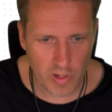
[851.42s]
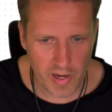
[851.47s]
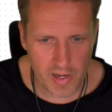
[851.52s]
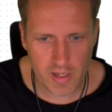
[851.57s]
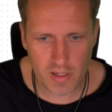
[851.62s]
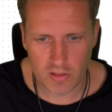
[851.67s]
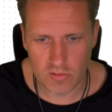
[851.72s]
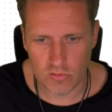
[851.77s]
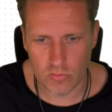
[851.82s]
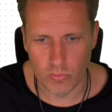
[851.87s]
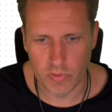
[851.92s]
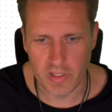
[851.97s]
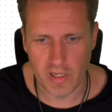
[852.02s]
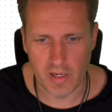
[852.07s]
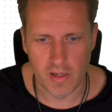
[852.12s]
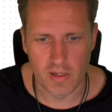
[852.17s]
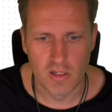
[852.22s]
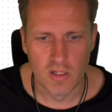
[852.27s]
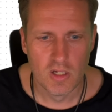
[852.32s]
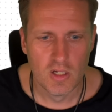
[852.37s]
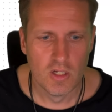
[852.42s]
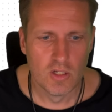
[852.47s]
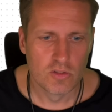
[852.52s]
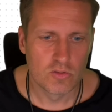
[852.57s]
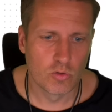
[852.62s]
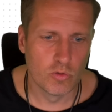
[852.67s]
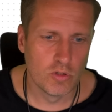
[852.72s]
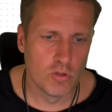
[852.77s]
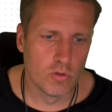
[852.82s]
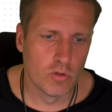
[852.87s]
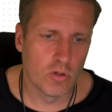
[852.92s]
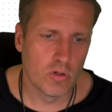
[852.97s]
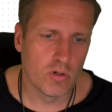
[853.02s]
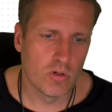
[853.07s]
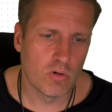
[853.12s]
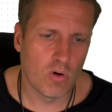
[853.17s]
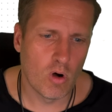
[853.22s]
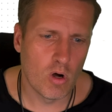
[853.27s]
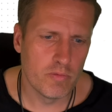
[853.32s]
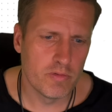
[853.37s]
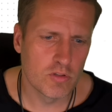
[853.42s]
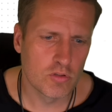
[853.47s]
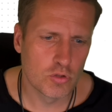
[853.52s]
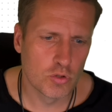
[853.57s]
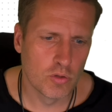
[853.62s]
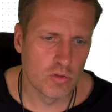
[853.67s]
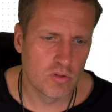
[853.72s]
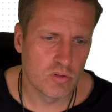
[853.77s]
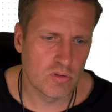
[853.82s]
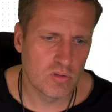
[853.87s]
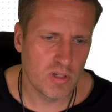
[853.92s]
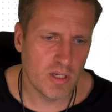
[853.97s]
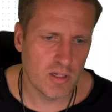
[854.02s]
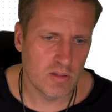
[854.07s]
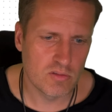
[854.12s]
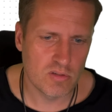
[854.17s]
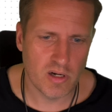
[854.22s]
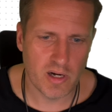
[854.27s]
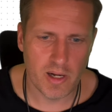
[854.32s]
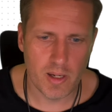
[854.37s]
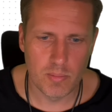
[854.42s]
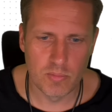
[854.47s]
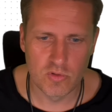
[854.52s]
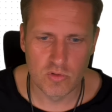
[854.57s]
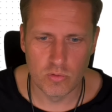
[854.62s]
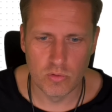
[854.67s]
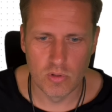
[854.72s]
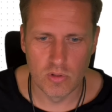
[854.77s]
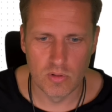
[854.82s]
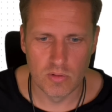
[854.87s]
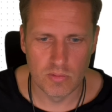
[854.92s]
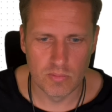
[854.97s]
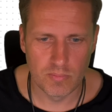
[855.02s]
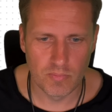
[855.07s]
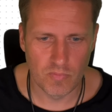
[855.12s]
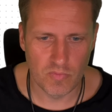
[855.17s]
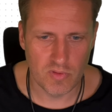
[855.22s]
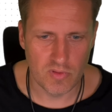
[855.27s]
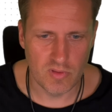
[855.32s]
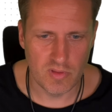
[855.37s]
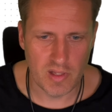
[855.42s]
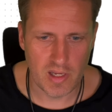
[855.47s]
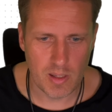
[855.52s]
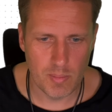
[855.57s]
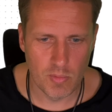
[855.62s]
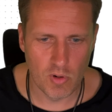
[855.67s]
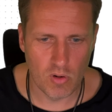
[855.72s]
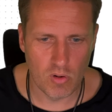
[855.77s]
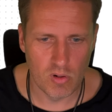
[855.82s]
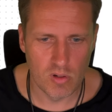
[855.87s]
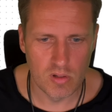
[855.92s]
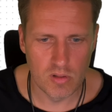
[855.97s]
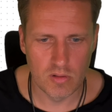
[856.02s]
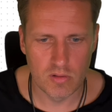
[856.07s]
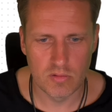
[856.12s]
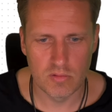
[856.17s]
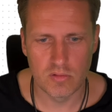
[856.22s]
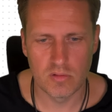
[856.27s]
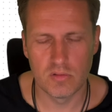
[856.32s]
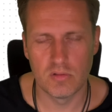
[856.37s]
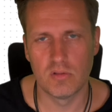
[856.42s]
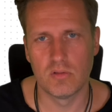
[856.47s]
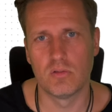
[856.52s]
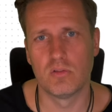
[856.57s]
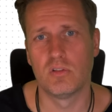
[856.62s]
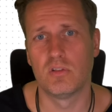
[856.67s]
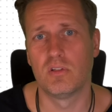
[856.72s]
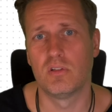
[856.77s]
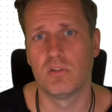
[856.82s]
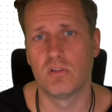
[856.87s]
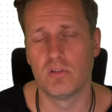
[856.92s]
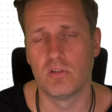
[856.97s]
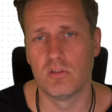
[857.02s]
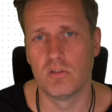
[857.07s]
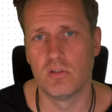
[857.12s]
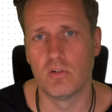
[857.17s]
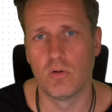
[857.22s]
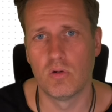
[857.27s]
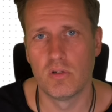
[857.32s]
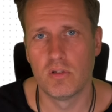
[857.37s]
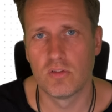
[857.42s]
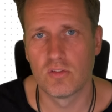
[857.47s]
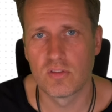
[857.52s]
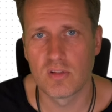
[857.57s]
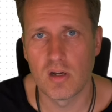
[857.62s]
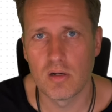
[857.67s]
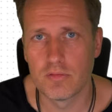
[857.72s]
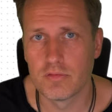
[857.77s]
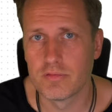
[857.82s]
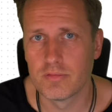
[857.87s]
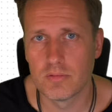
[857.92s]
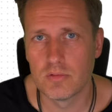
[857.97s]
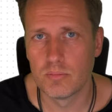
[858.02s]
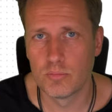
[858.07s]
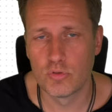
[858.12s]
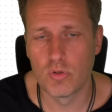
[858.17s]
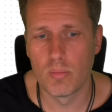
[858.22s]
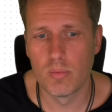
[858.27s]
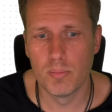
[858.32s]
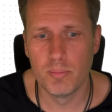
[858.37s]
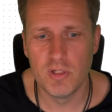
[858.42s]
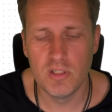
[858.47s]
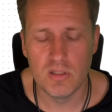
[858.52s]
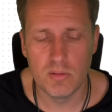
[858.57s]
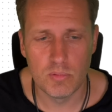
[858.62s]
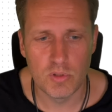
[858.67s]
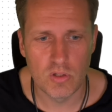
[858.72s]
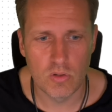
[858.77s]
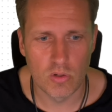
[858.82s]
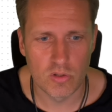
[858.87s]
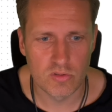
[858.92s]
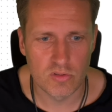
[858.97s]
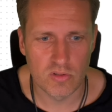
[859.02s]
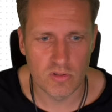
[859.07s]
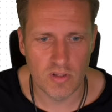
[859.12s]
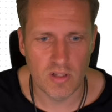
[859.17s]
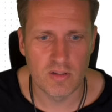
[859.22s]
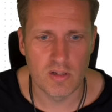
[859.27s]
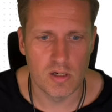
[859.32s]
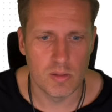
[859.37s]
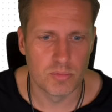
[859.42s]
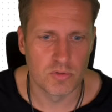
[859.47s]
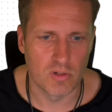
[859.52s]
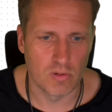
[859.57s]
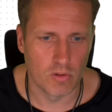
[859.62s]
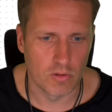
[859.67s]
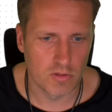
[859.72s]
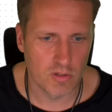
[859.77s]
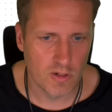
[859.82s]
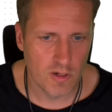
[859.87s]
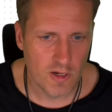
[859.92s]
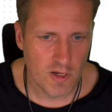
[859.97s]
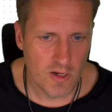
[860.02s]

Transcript: and 3A. So you always should take time to name all that stuff, probably because that helps a lot.